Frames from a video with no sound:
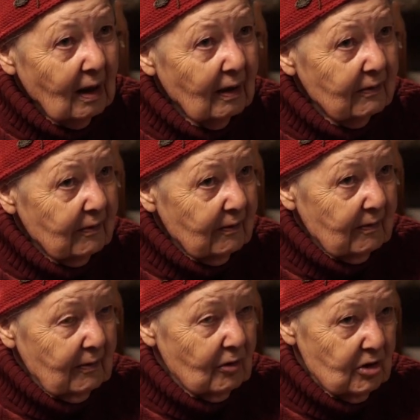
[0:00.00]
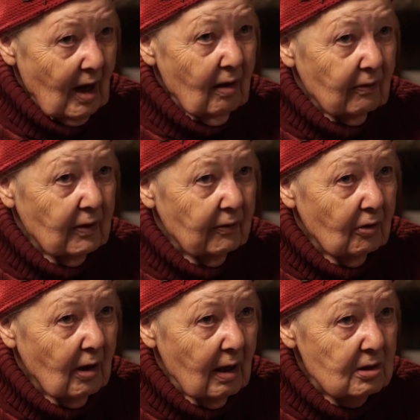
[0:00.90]
of yourself, of
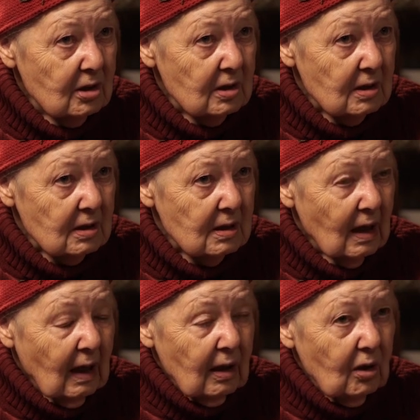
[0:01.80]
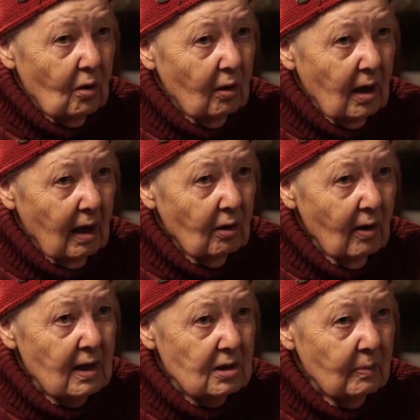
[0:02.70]
your consciousness you're not
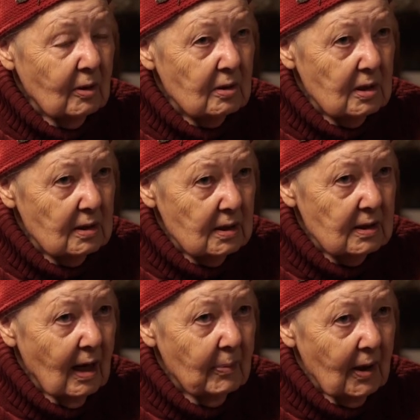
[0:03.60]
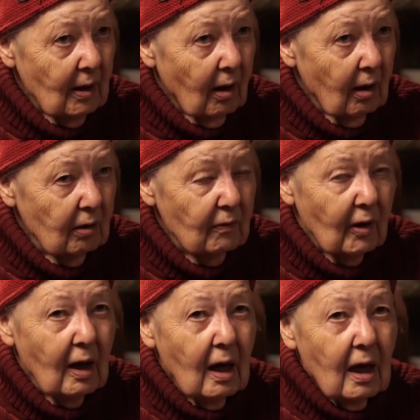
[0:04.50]
crazy because this is happening all over.